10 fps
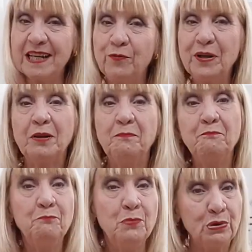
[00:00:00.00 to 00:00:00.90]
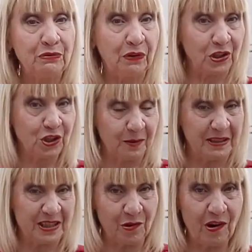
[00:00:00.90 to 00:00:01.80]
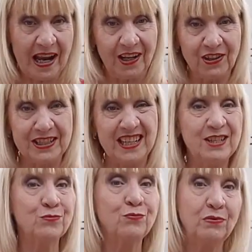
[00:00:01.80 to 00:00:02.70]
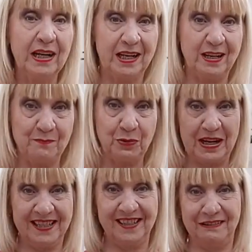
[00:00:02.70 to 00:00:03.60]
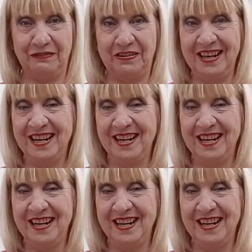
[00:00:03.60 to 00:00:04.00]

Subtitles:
if we can move our shimmies around, it's really impressive.